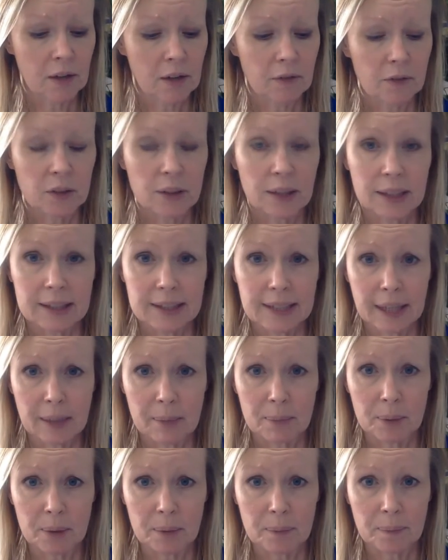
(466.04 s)
For
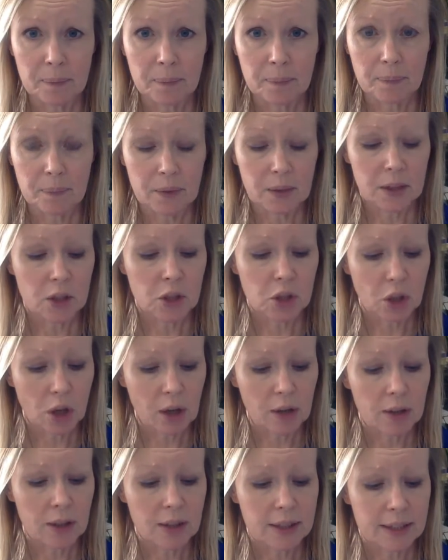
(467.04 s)
example, the
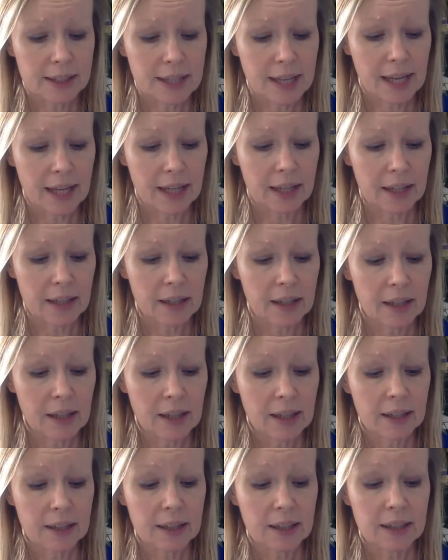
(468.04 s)
charter stated
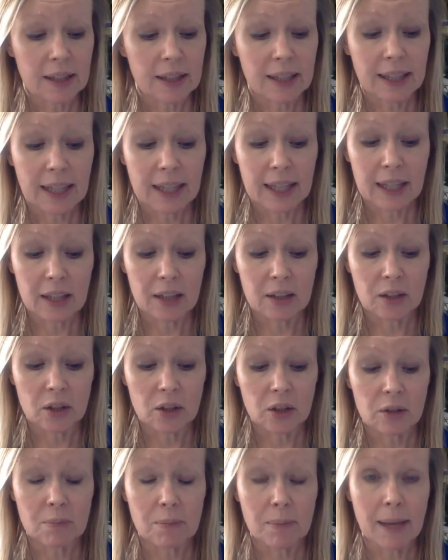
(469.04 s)
that the king
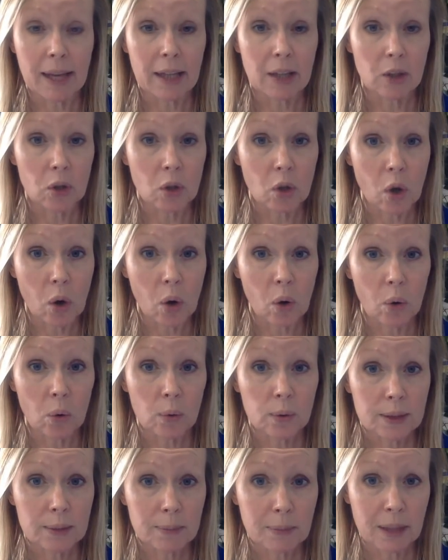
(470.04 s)
could make
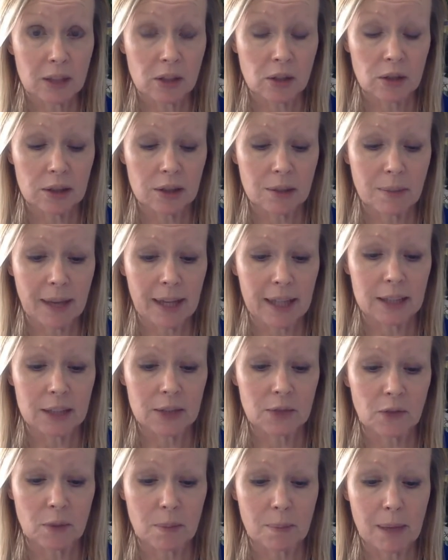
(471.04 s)
no special
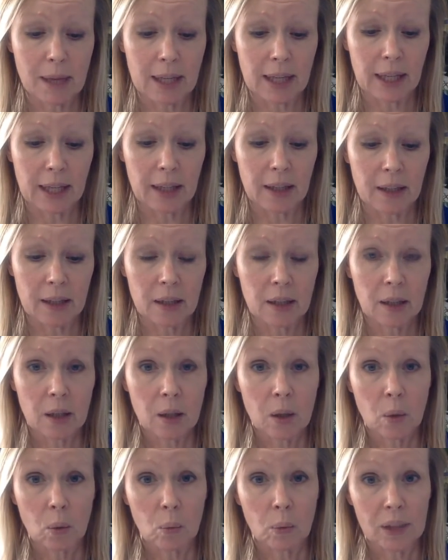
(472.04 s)
demands for money
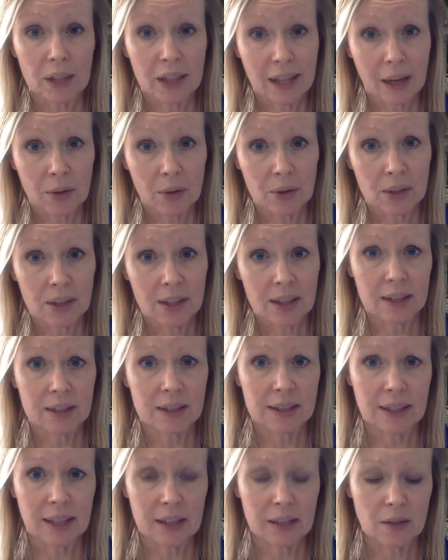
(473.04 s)
without the
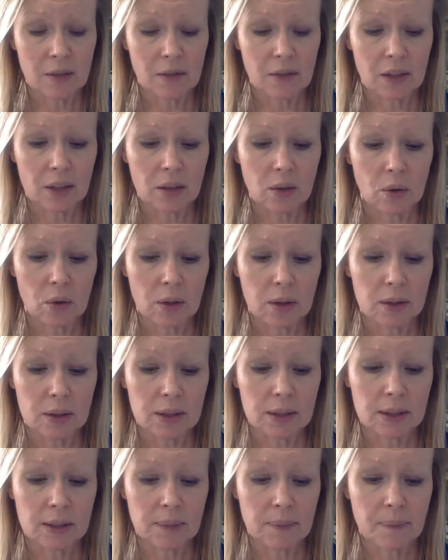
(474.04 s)
consent of the
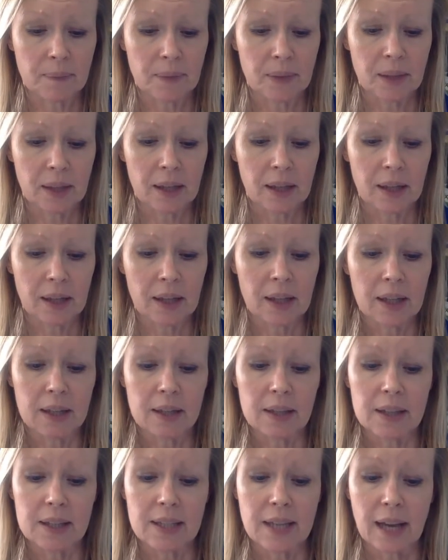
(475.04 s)
lords.
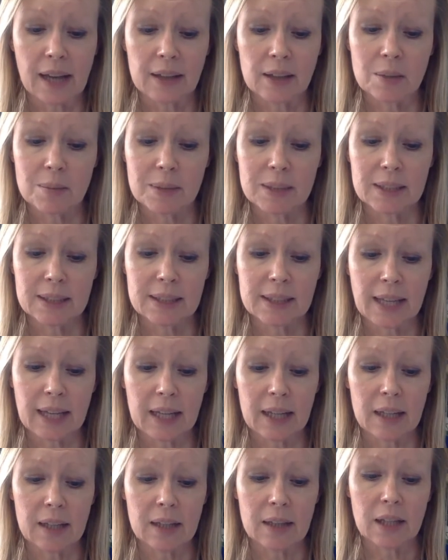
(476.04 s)
The document
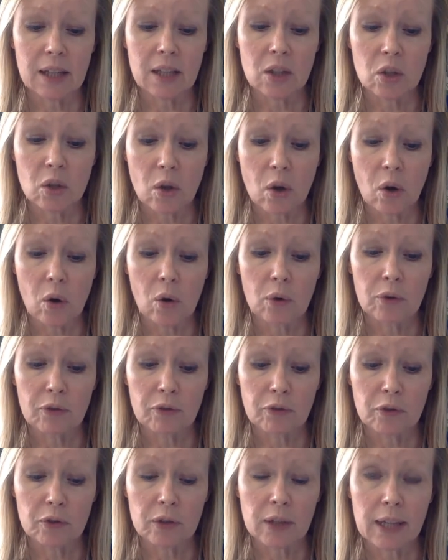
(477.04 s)
stated that no
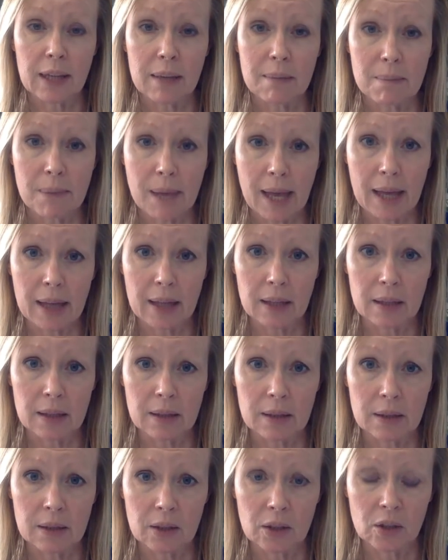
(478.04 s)
free men
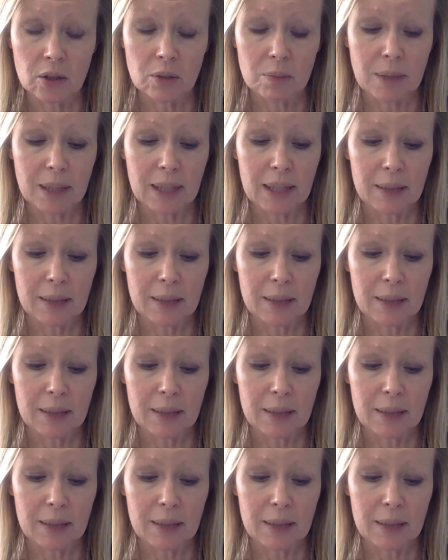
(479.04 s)
could be